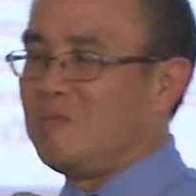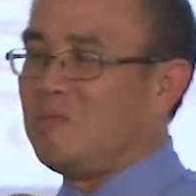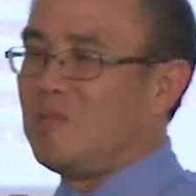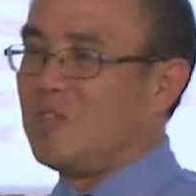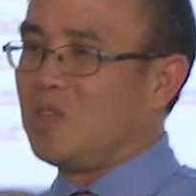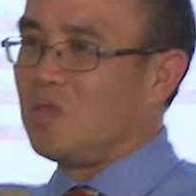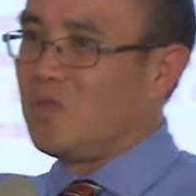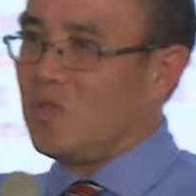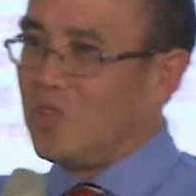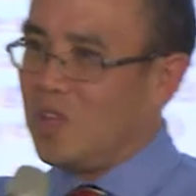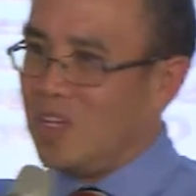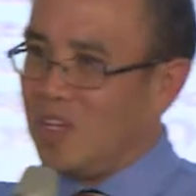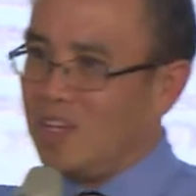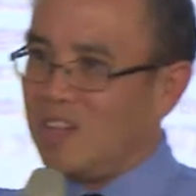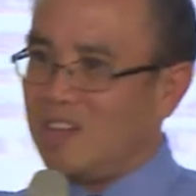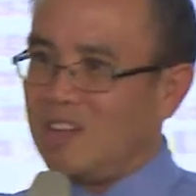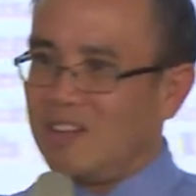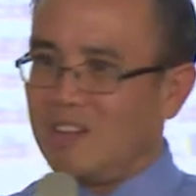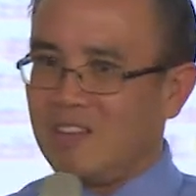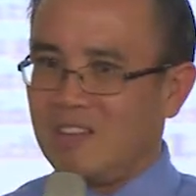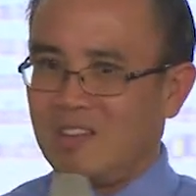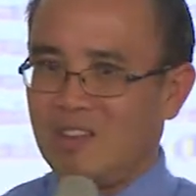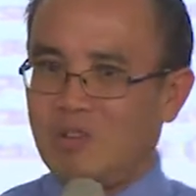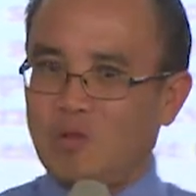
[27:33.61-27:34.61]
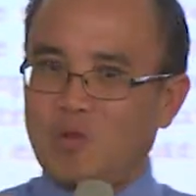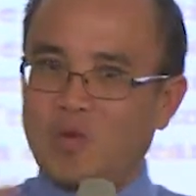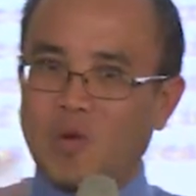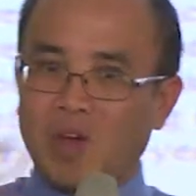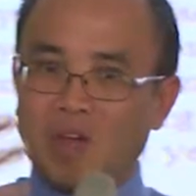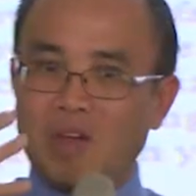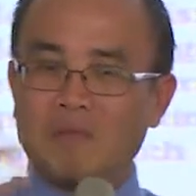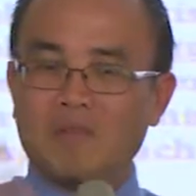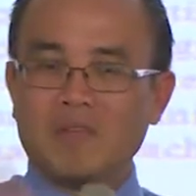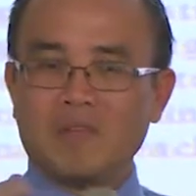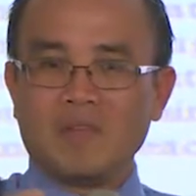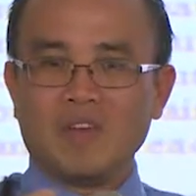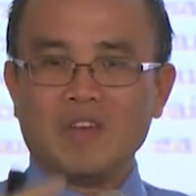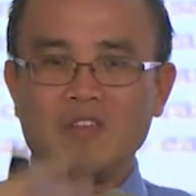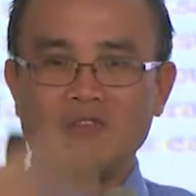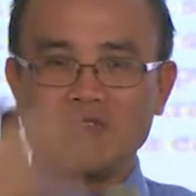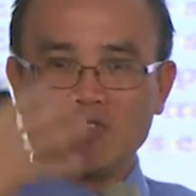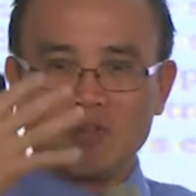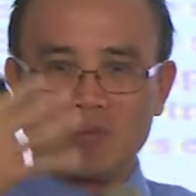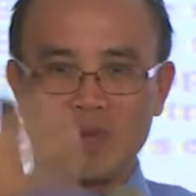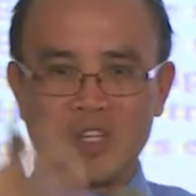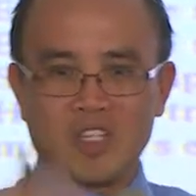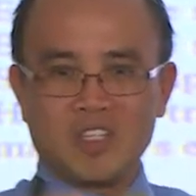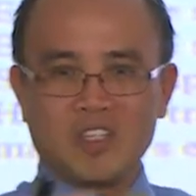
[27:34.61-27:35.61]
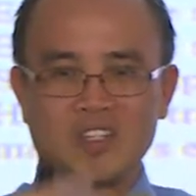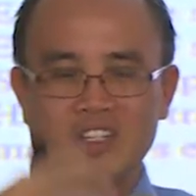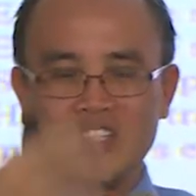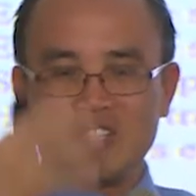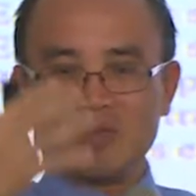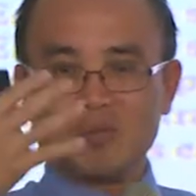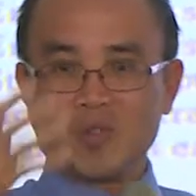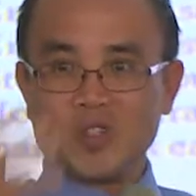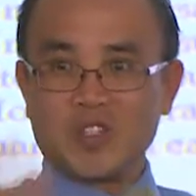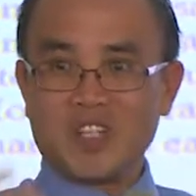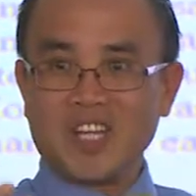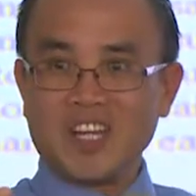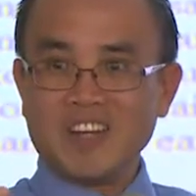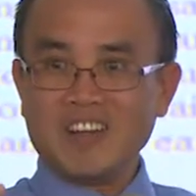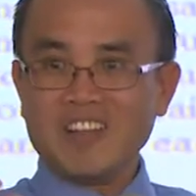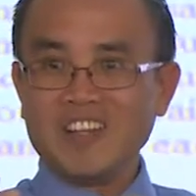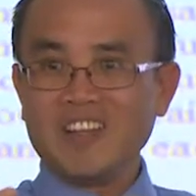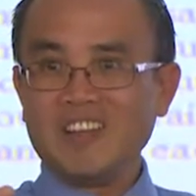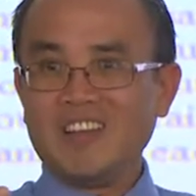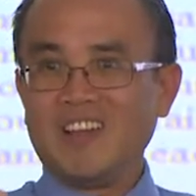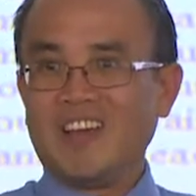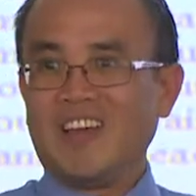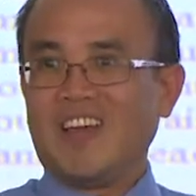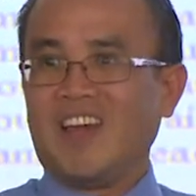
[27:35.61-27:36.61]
between the way information is presented